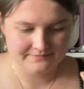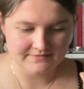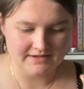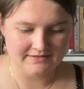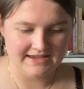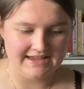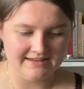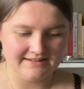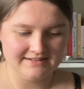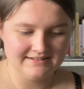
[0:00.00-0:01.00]

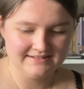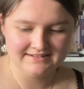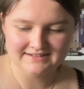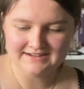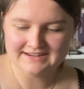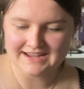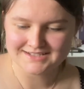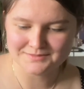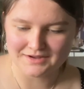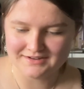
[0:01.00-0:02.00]
Okay,
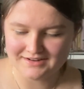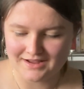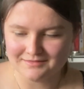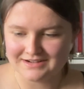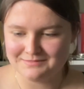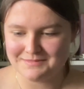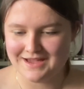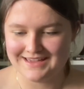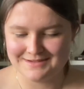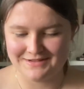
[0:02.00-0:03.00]
next one, I'm going to be
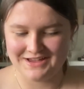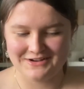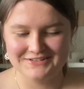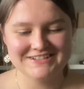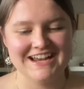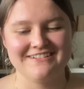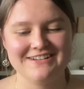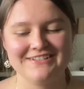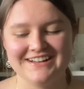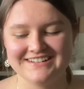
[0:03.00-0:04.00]
making my own
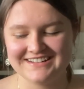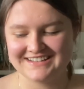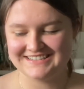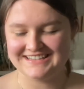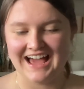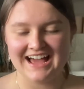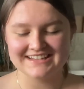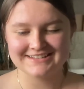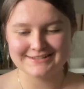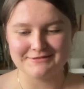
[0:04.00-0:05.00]
cherry one because
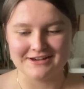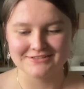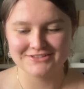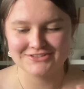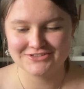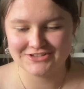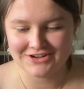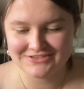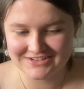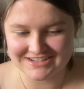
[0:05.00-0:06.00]
that smells
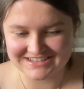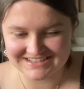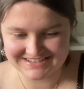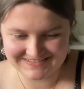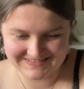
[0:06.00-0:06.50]
so good.